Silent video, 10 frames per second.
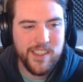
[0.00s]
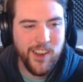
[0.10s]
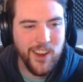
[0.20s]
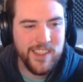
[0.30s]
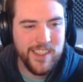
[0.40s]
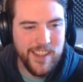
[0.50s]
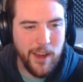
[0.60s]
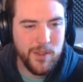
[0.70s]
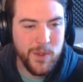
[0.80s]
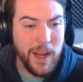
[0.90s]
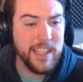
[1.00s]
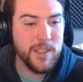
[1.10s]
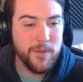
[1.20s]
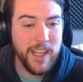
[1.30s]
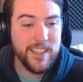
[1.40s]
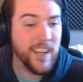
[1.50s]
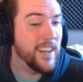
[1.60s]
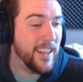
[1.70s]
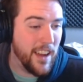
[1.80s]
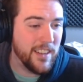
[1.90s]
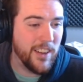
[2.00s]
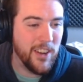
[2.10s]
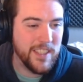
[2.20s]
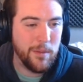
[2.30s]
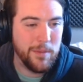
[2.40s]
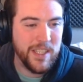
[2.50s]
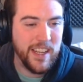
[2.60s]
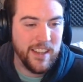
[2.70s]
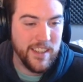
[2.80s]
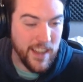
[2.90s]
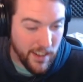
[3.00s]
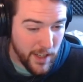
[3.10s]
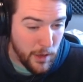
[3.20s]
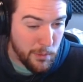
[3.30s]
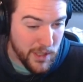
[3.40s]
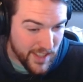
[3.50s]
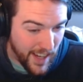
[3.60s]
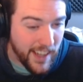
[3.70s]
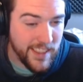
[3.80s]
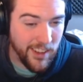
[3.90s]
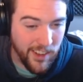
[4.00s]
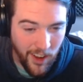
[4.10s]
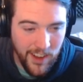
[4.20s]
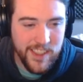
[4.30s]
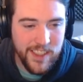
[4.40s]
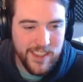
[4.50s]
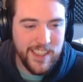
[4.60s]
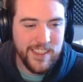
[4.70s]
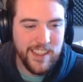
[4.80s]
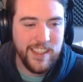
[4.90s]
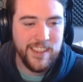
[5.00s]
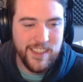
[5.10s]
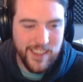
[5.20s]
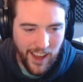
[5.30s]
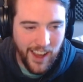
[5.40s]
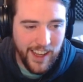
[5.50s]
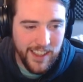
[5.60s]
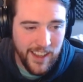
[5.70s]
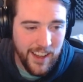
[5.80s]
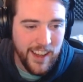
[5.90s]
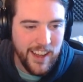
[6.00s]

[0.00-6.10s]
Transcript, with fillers: curse is now transfixed in the uncursing machine. Dare you project your consciousness inside?